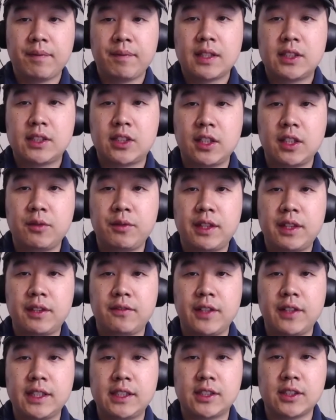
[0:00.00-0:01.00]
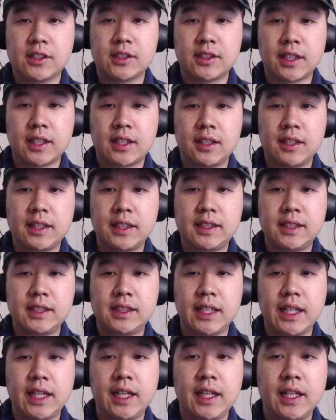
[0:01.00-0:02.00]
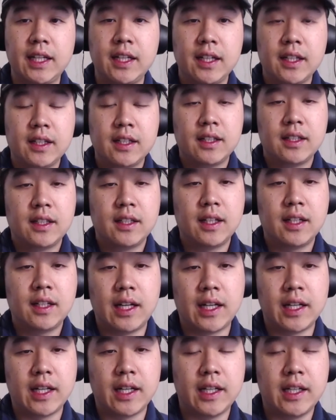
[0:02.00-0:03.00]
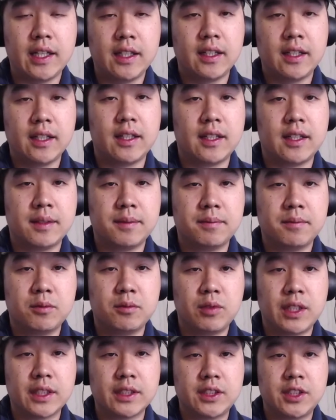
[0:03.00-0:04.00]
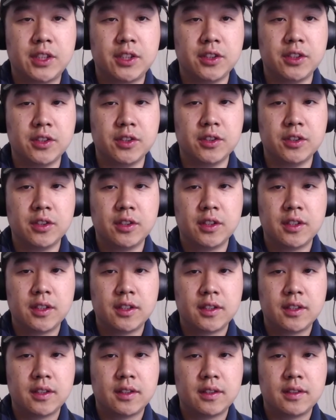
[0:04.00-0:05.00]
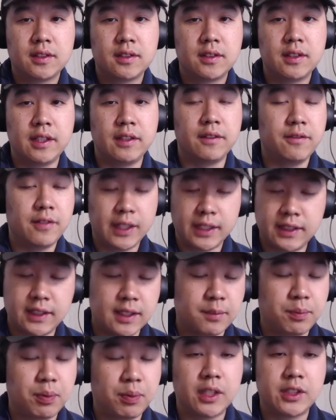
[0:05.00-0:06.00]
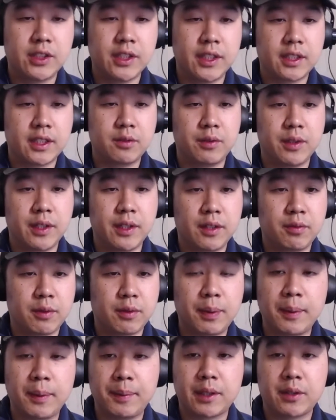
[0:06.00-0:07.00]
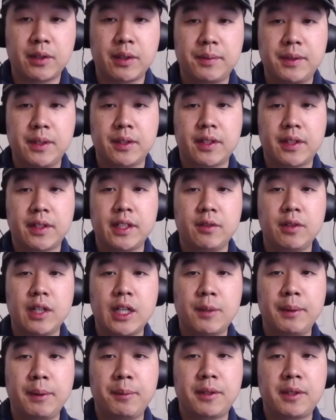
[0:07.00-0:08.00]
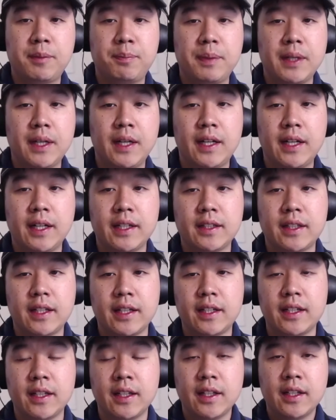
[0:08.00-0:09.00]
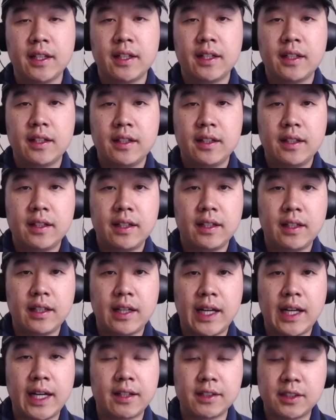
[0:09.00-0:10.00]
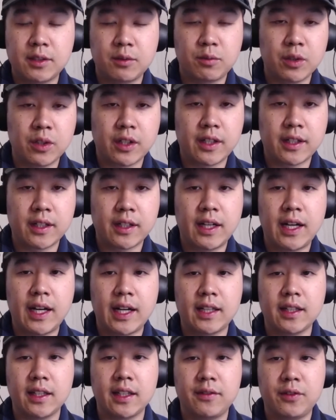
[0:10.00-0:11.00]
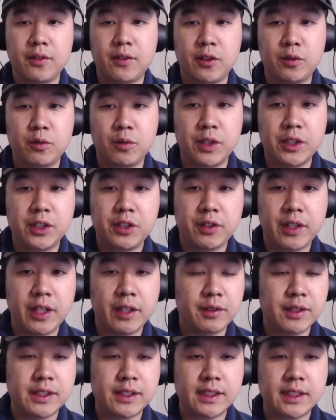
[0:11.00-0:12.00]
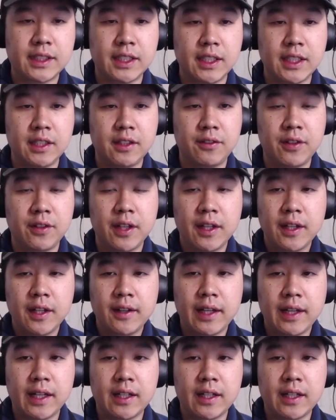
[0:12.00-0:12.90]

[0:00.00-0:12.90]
starting with investors, like let's say I um, want to invest in a project with Republic Crypto. Can you walk me behind like how does it work on a high level? What do I receive? And